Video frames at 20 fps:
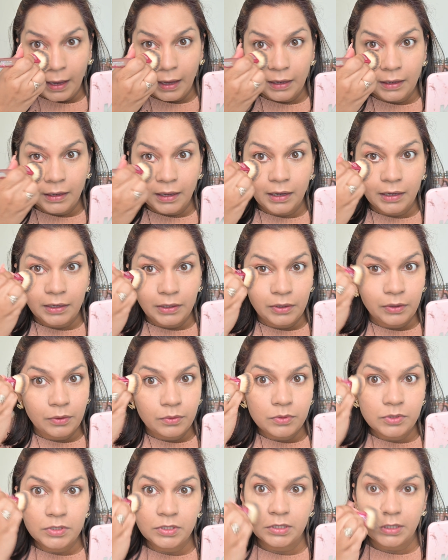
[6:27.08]
And I
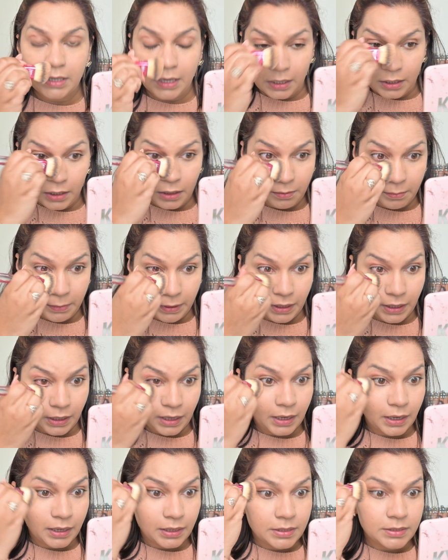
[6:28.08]
used it under my
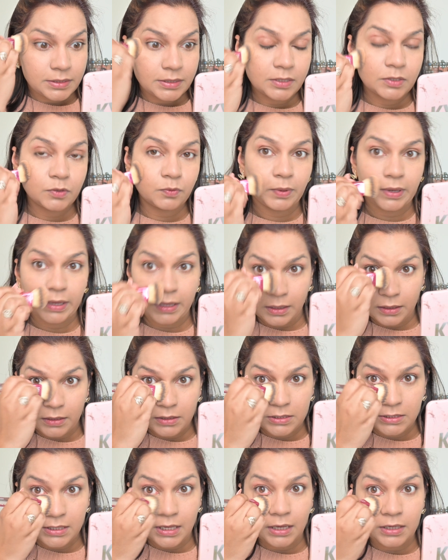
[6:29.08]
eyes as well.
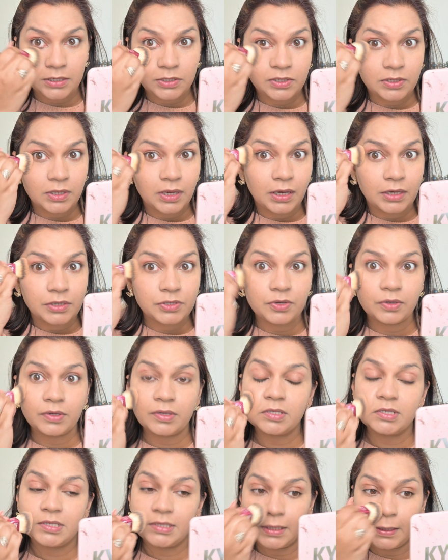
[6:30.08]
As you can
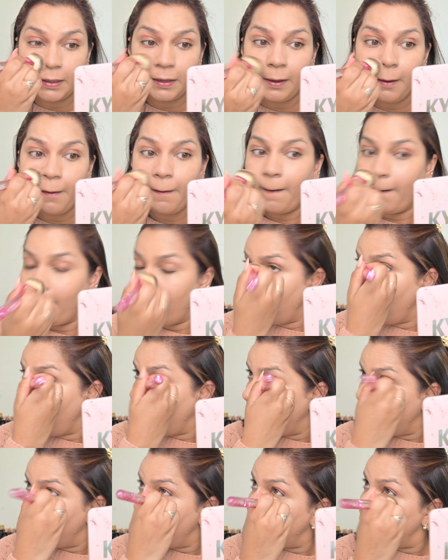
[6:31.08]
see,
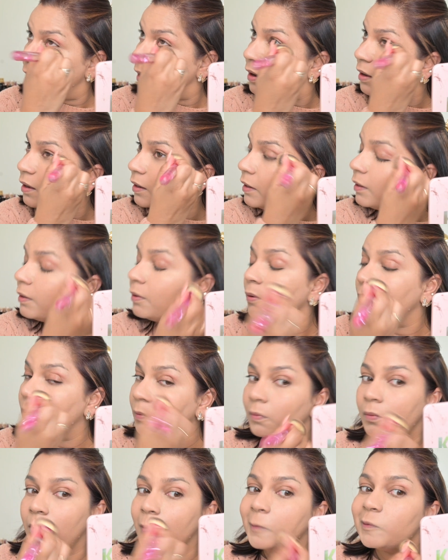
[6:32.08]
I
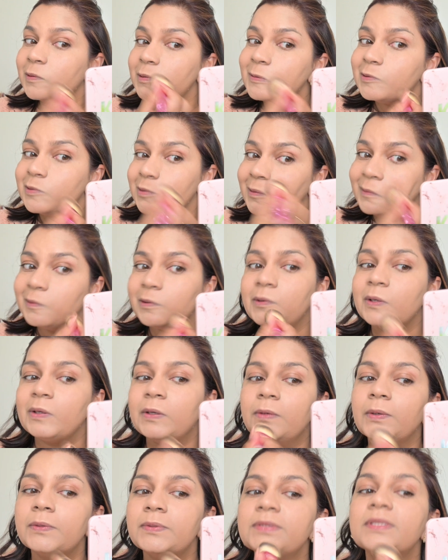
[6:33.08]
want to
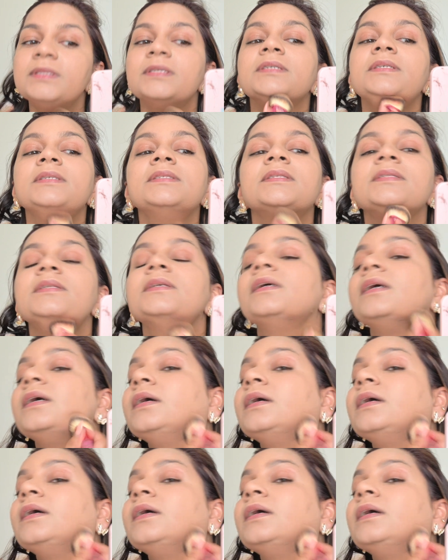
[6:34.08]
use this